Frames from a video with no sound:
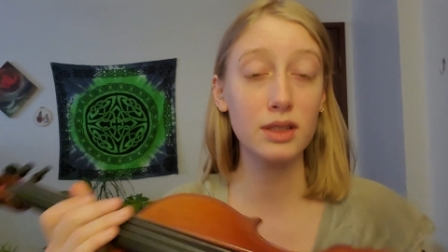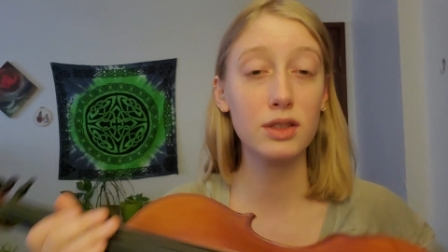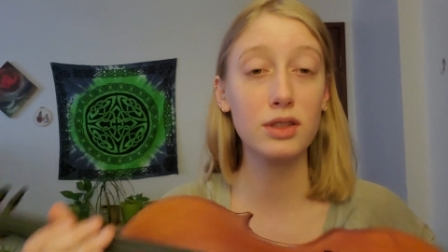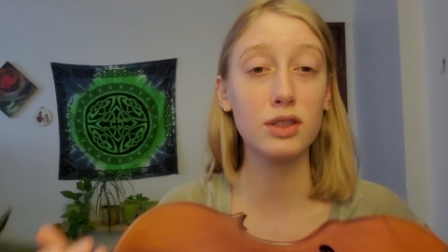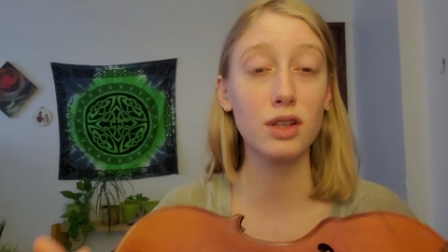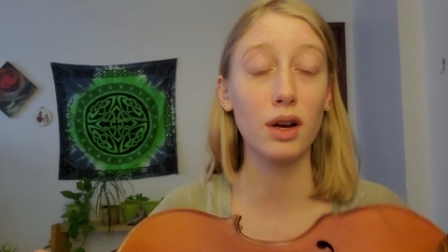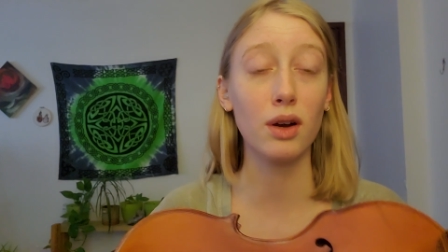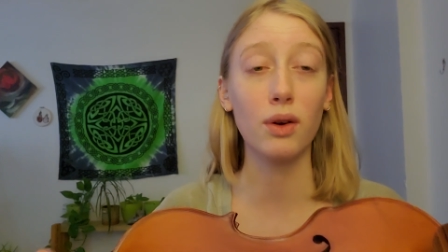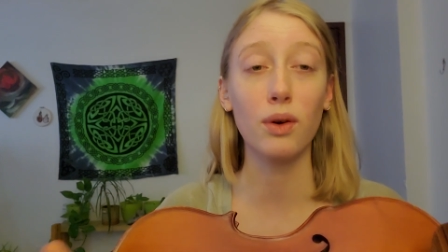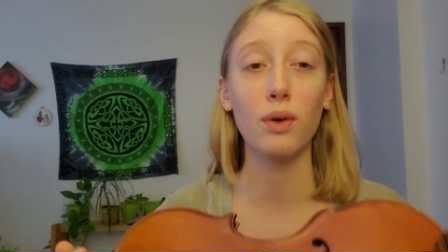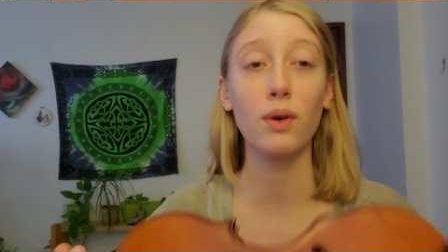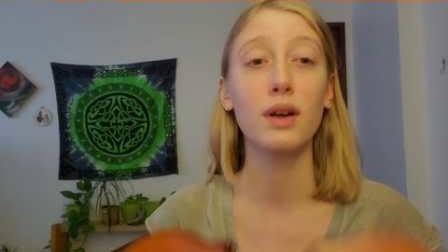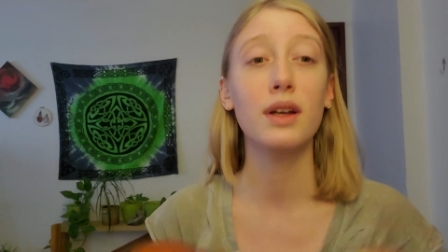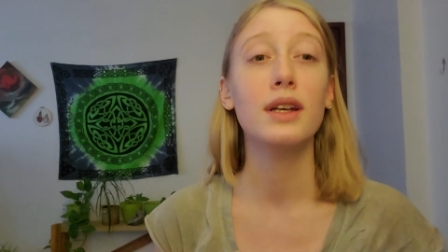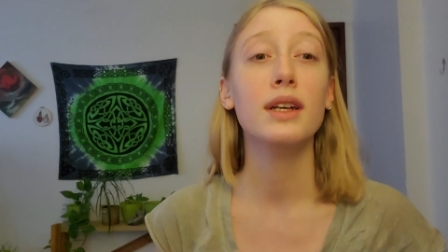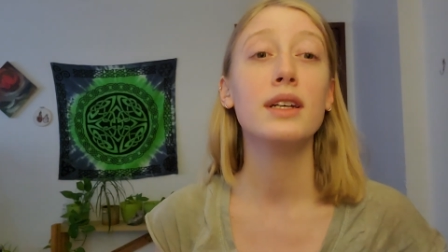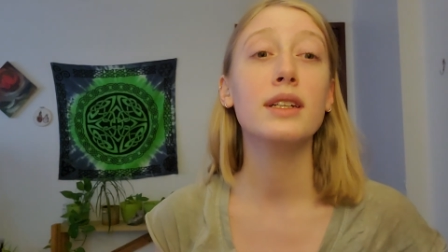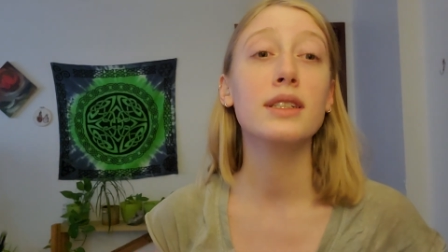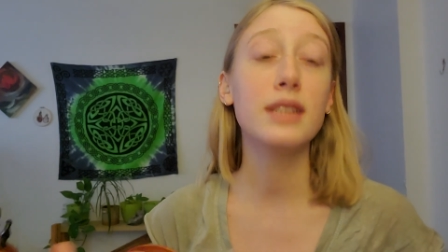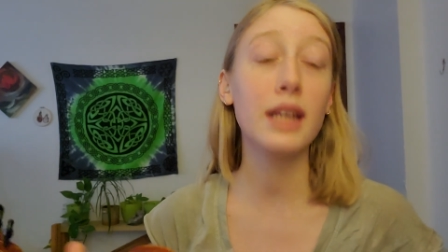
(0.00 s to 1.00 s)
So
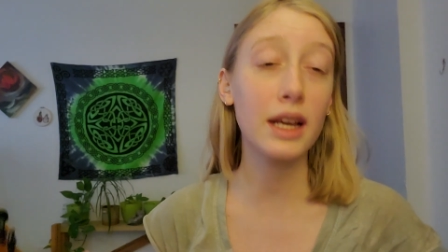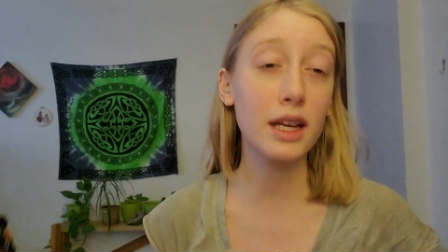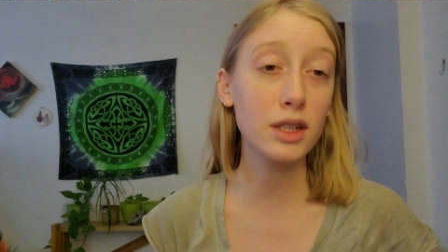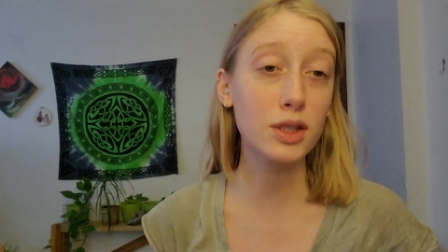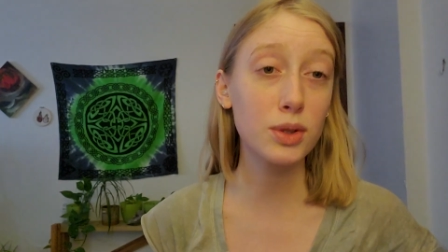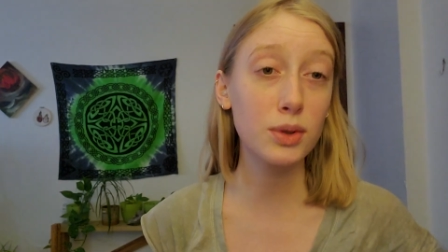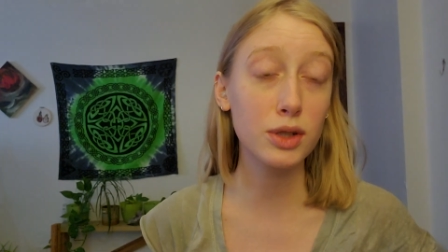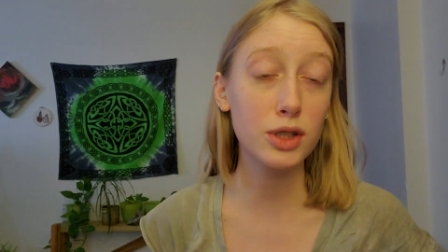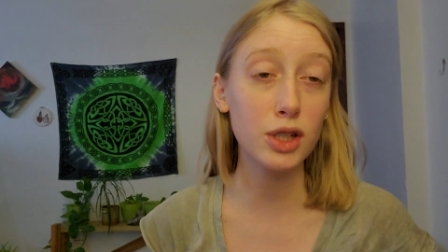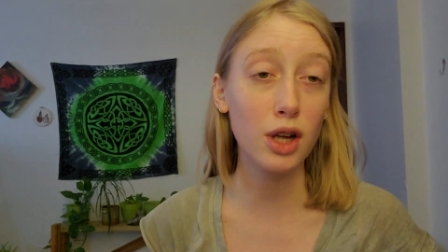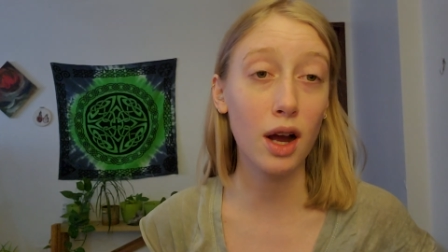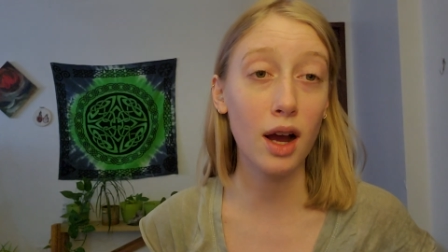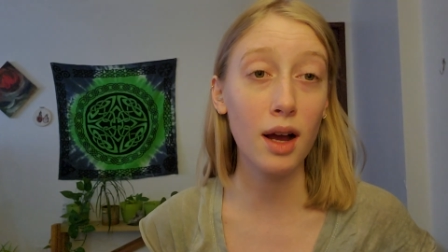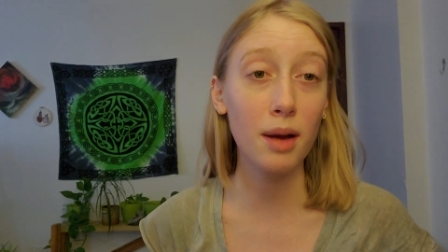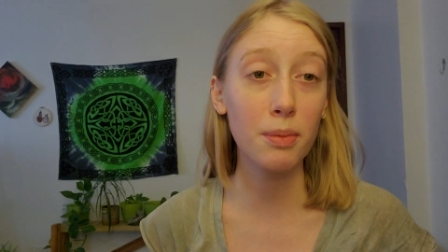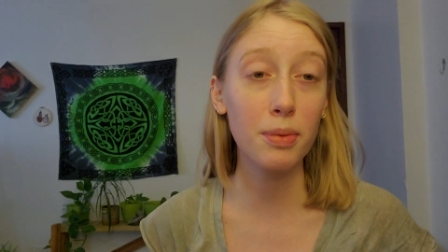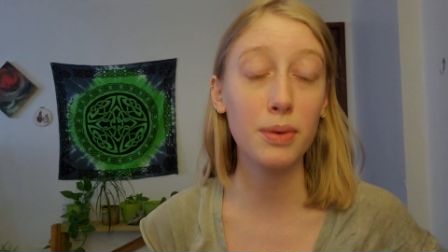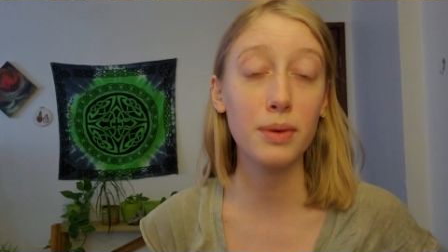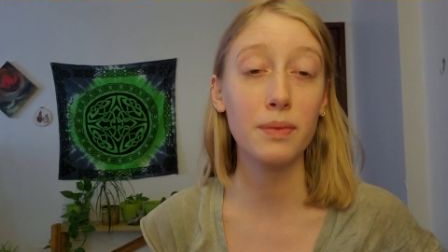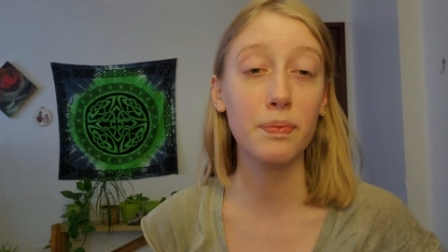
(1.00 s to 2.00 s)
take it to a shop,